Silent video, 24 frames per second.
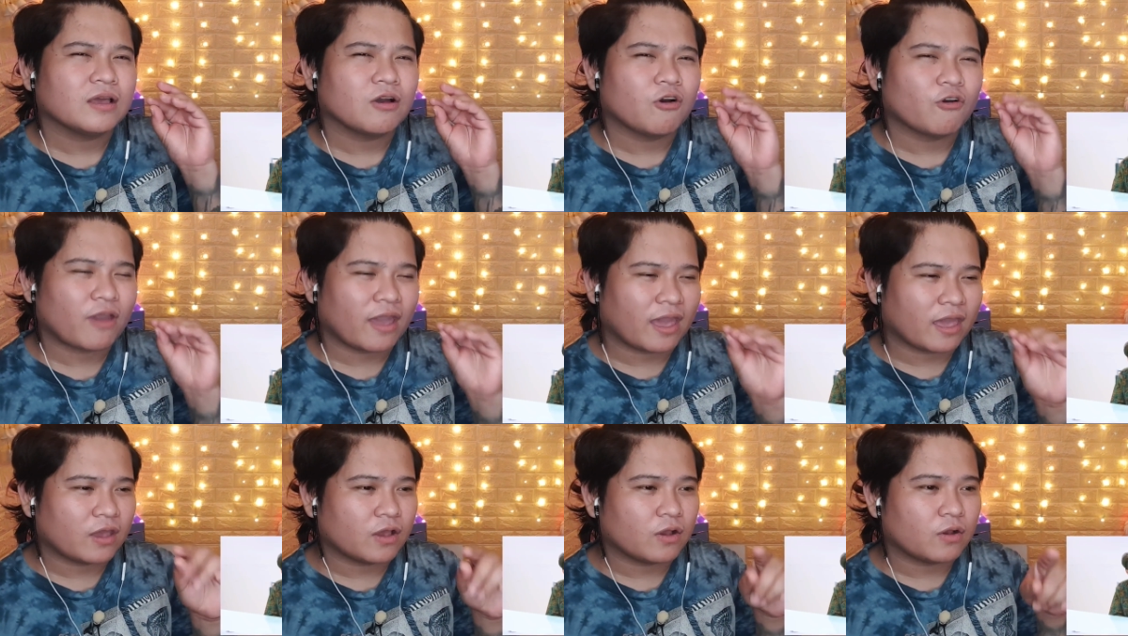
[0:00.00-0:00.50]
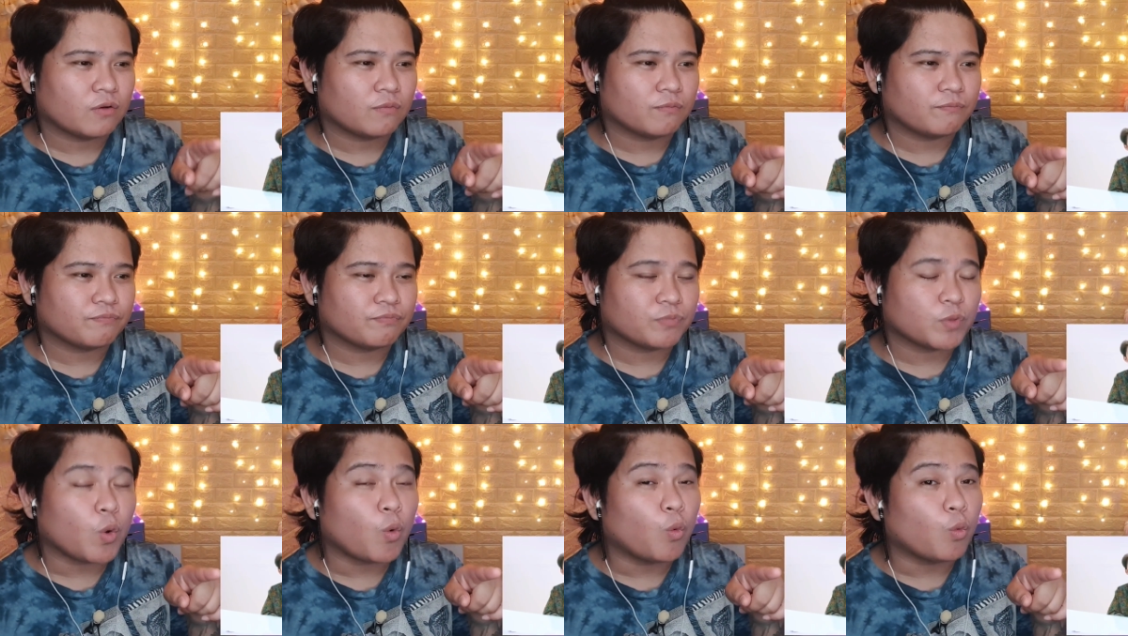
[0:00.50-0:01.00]
Okay,
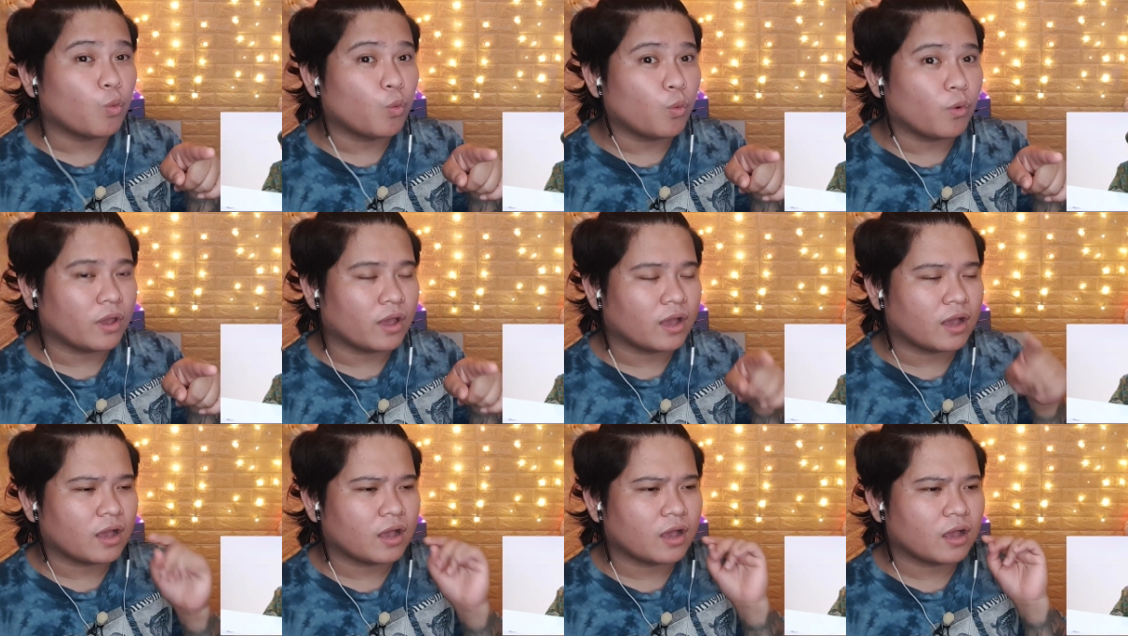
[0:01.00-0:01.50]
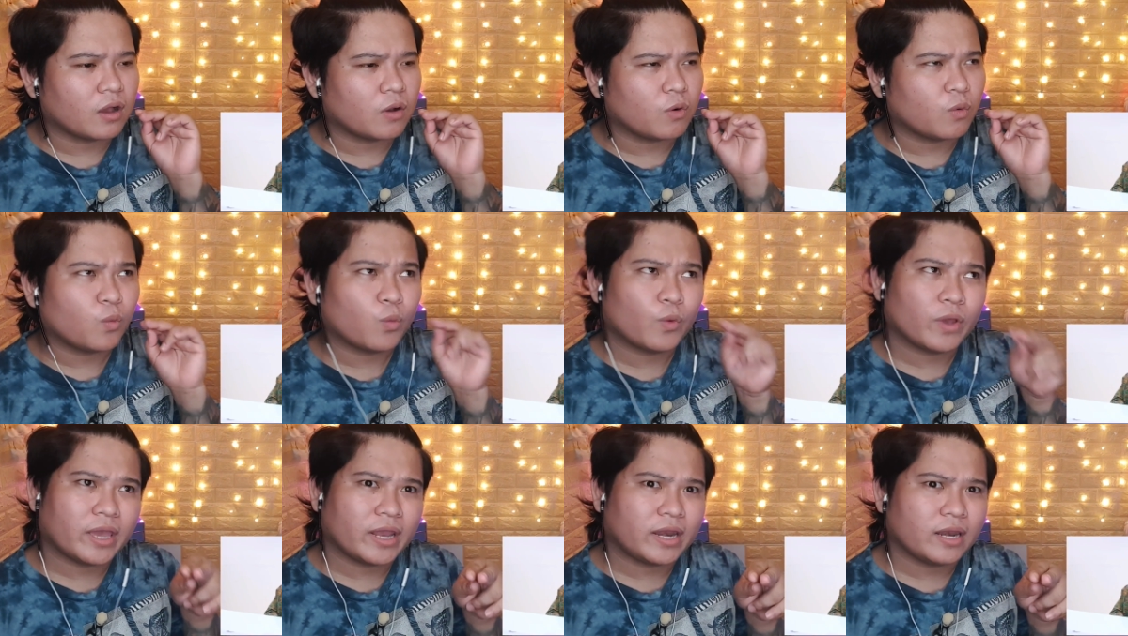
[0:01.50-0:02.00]
w
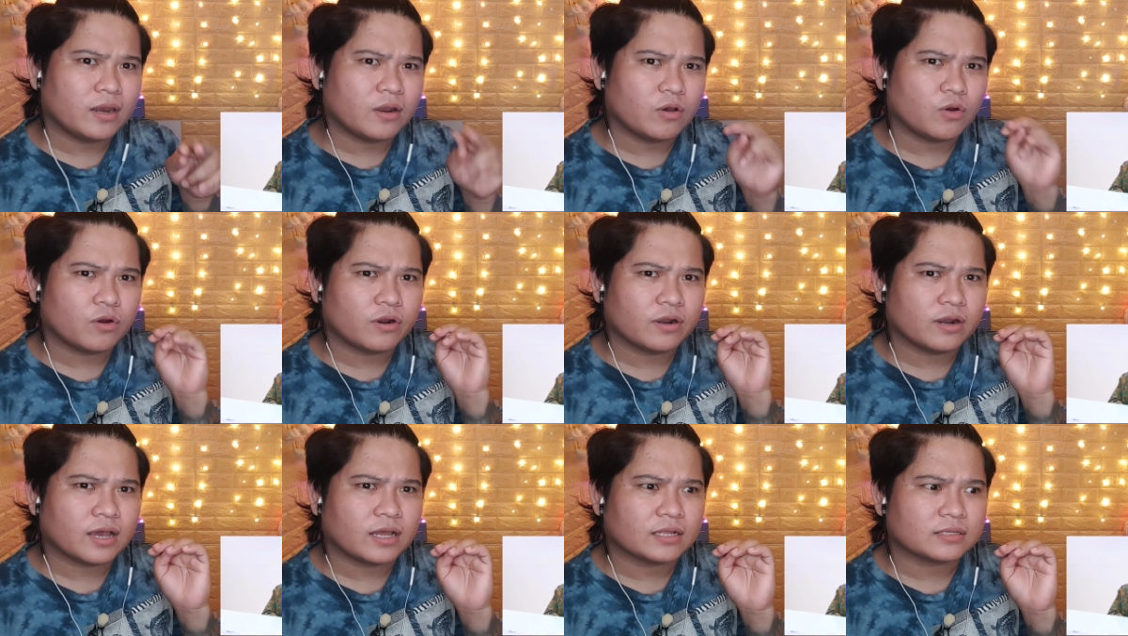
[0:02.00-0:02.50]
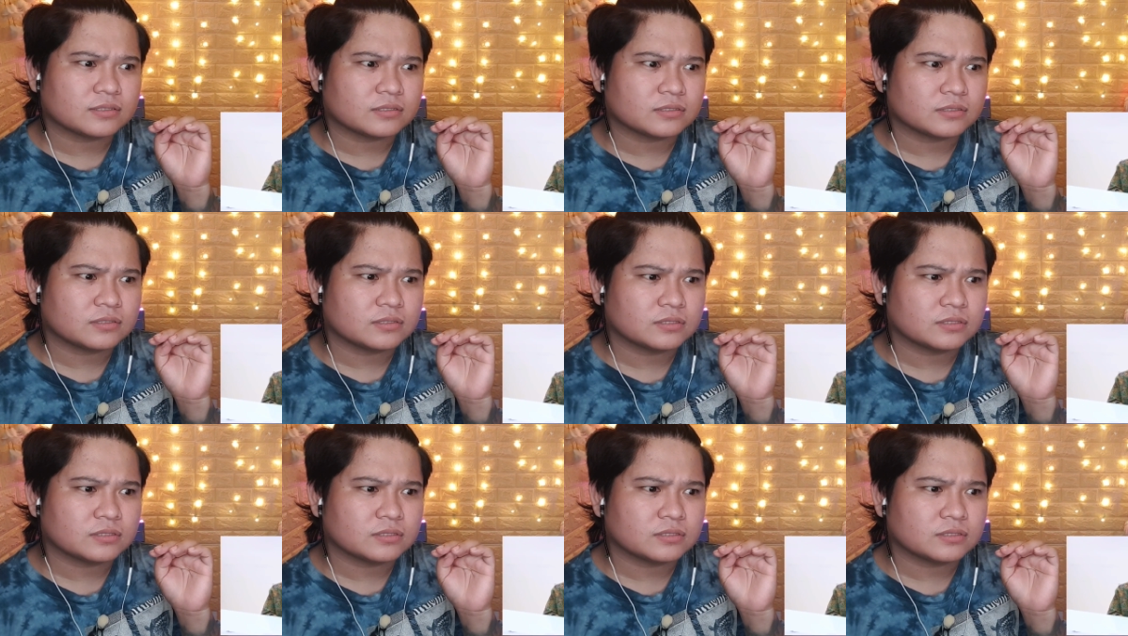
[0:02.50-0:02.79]
win or not?